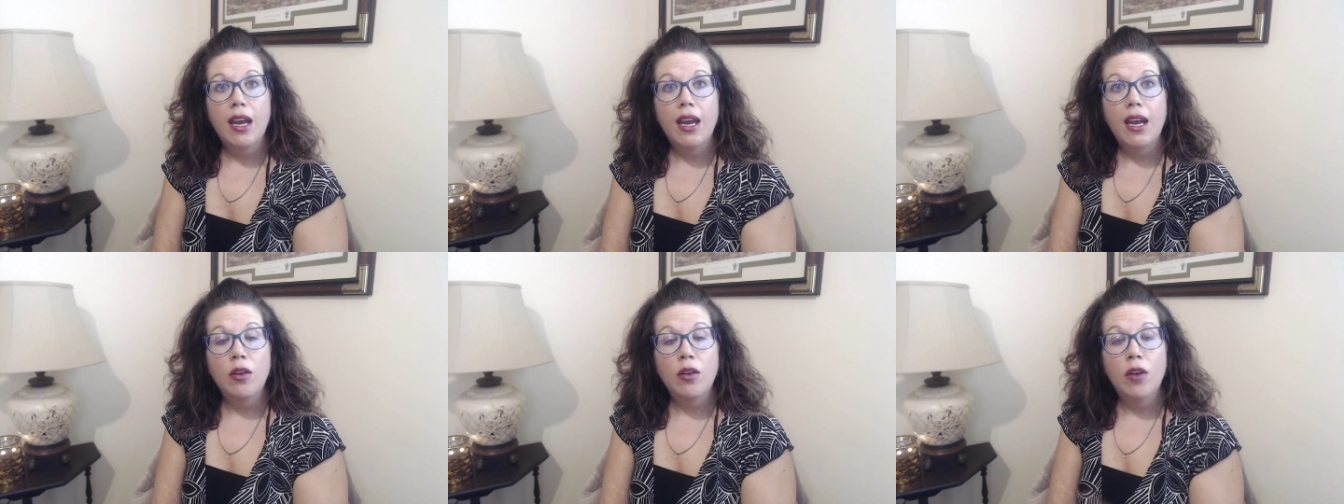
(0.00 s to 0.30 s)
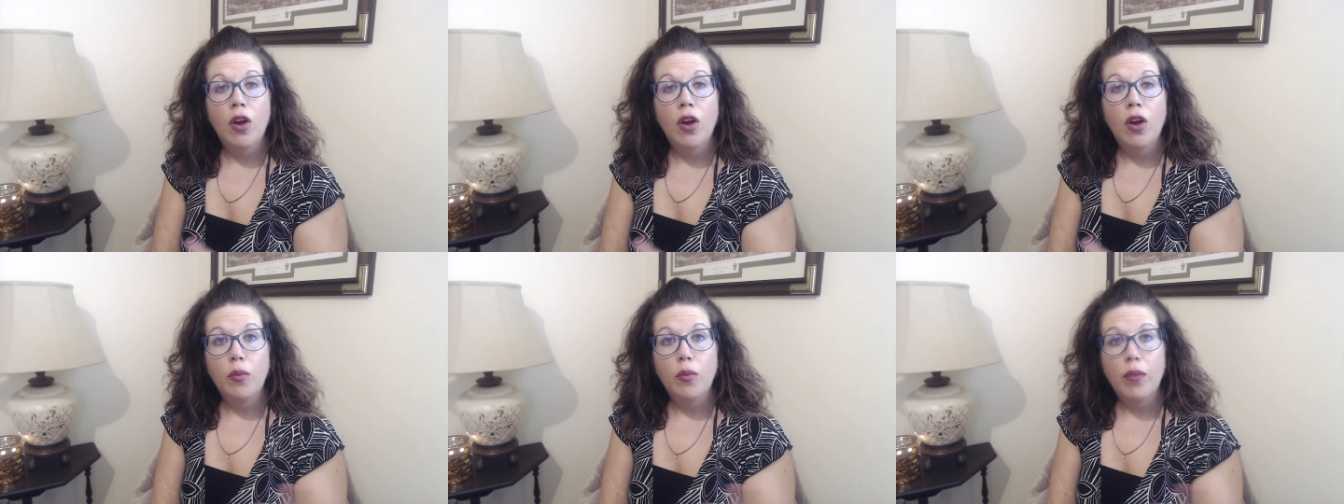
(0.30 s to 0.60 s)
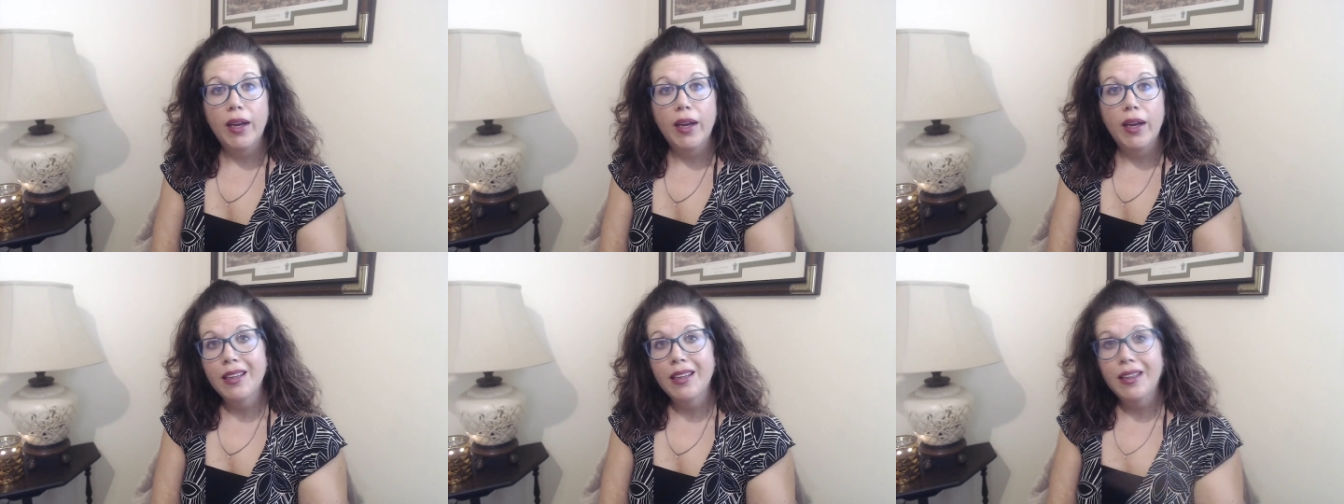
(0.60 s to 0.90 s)
and
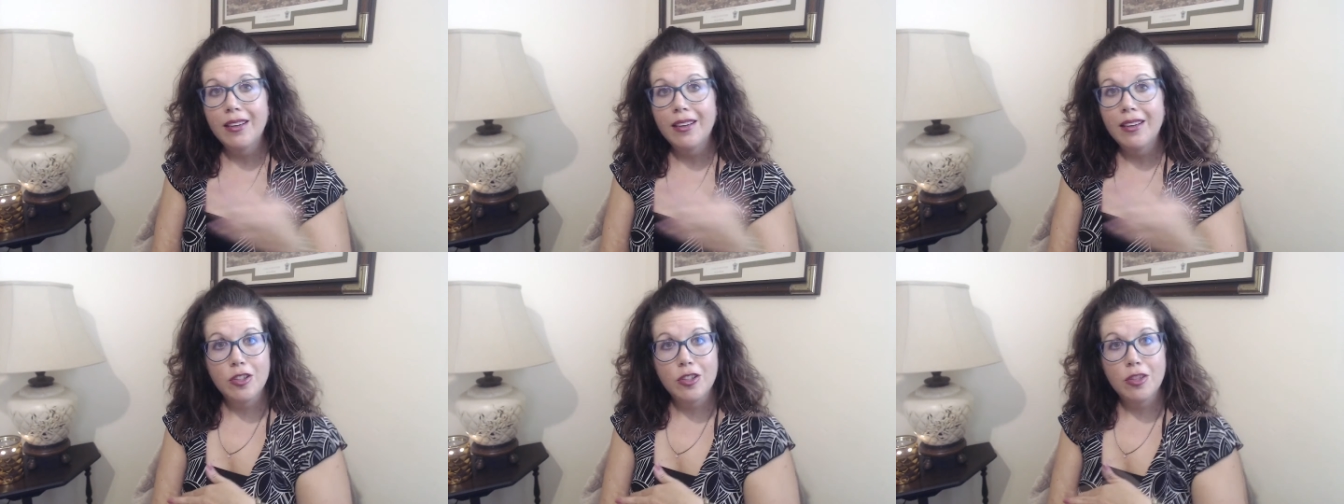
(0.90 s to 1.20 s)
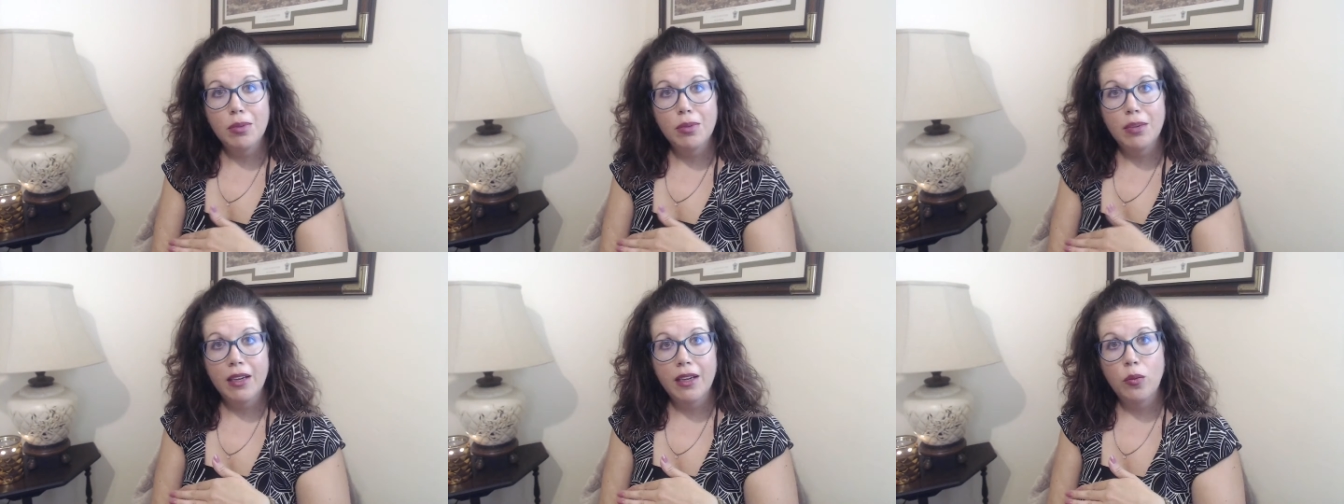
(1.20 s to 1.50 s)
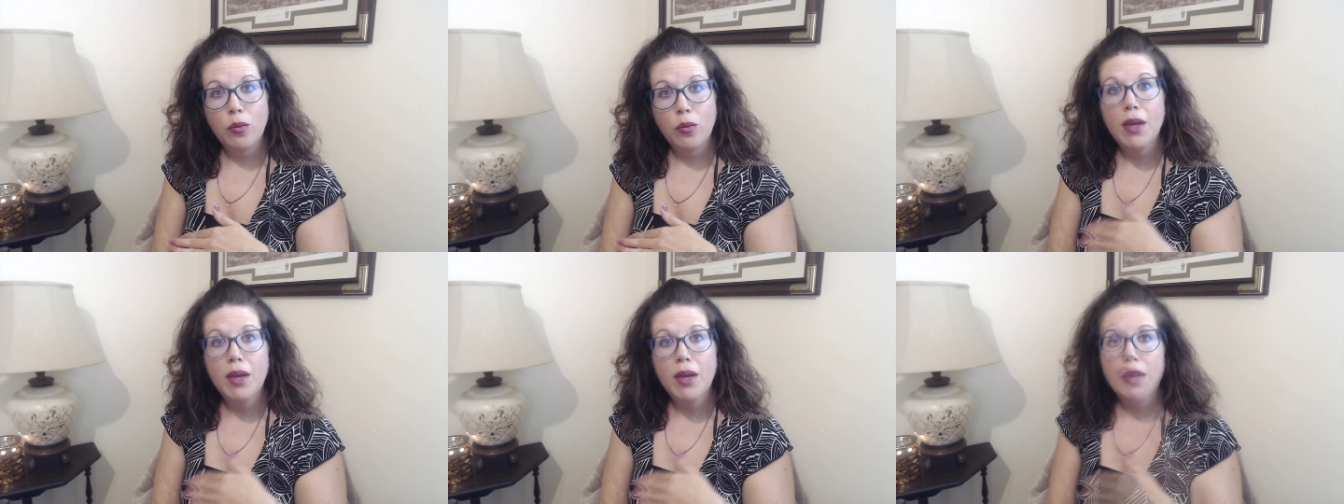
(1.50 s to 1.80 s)
why it's not just
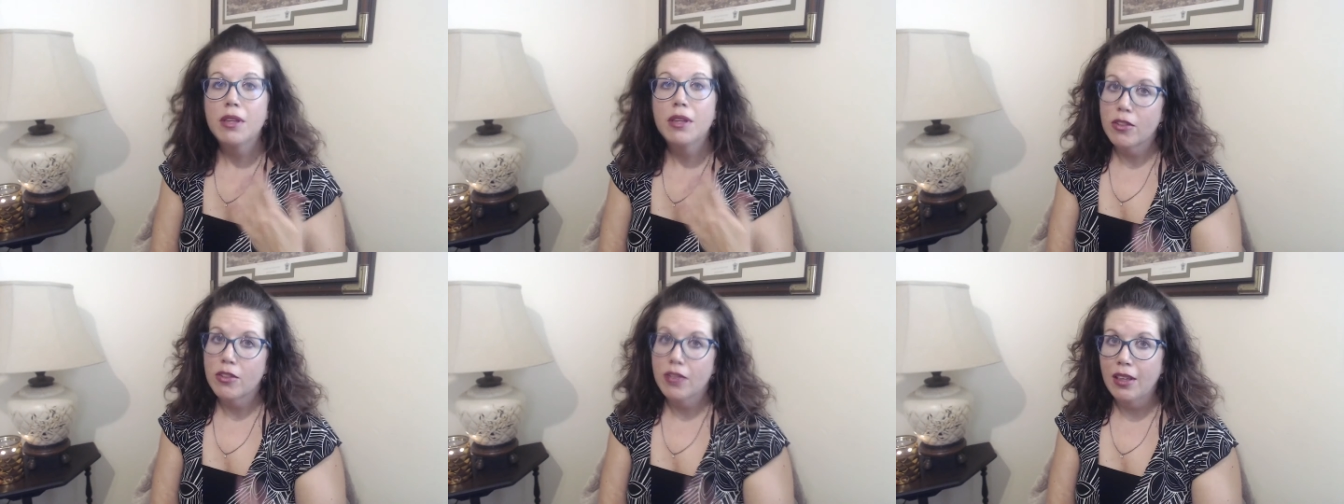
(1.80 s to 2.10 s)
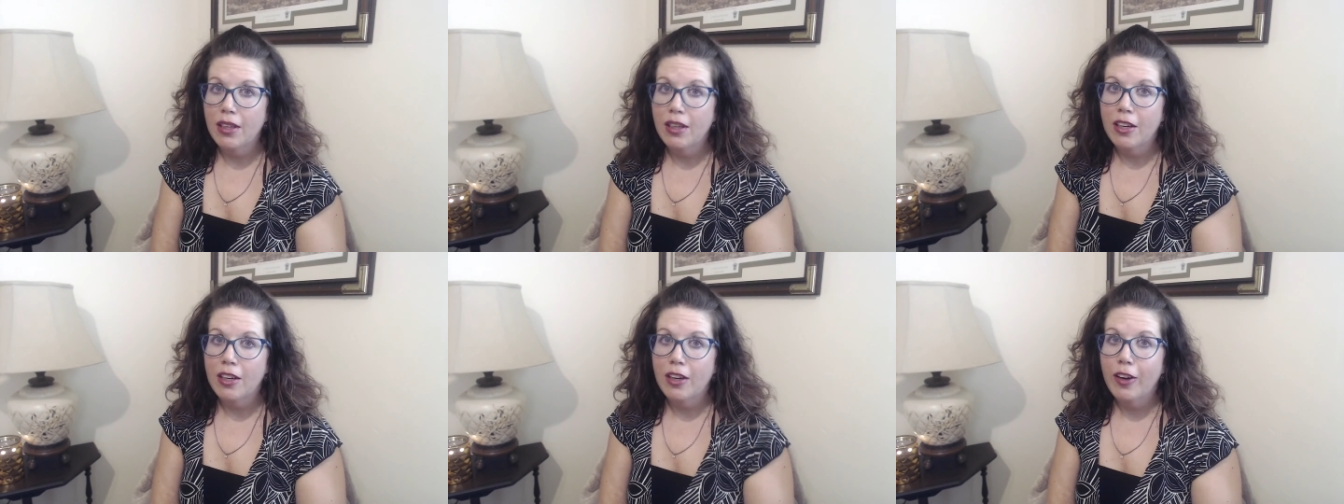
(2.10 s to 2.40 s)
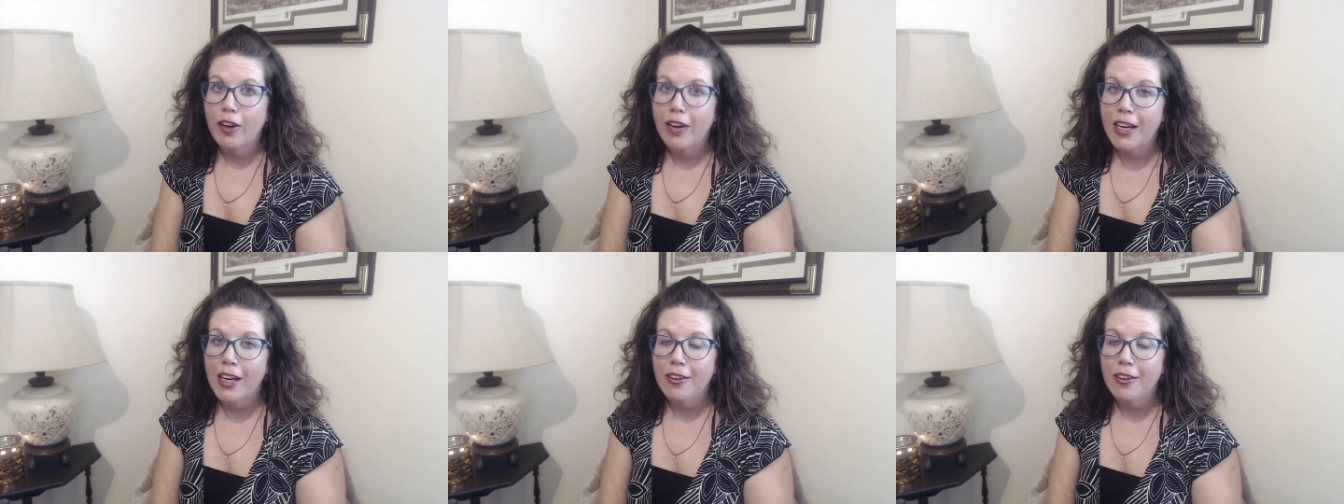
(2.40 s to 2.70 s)
black and white, but there's a lot of
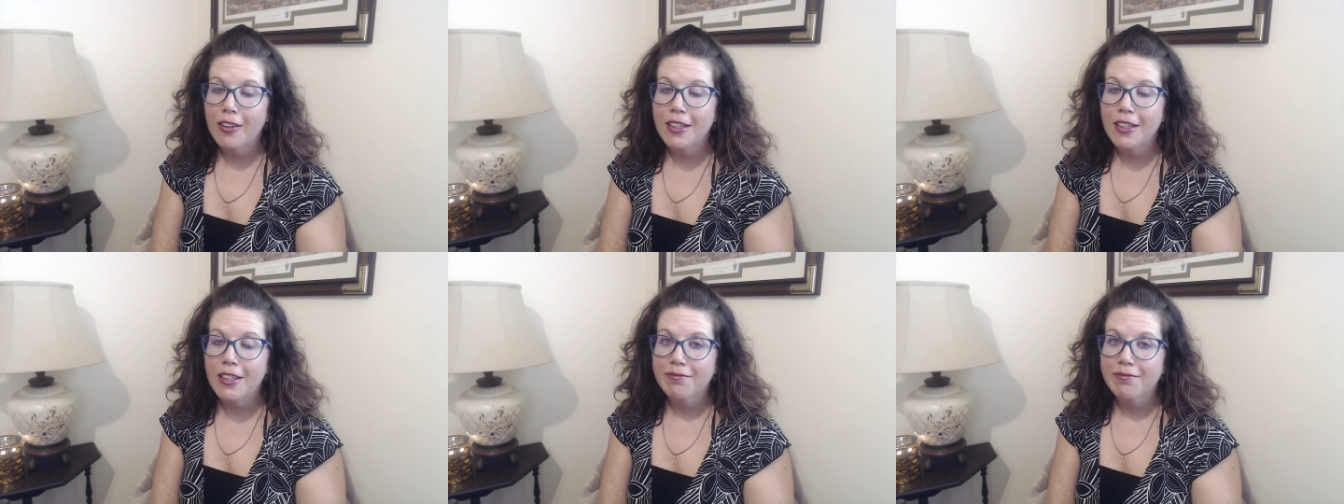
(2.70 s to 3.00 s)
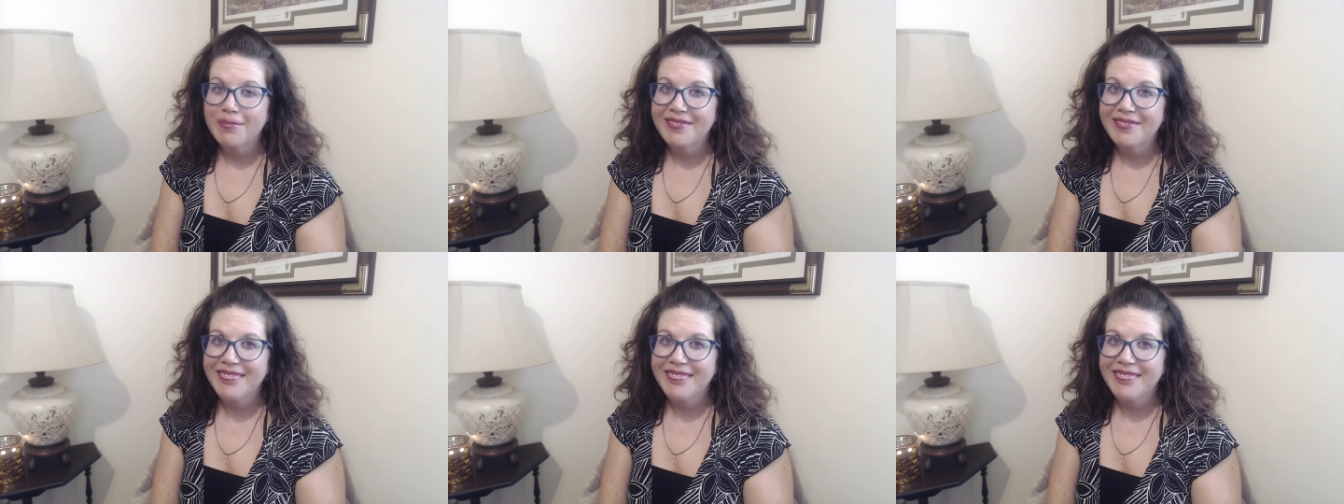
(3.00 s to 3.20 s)
gray area.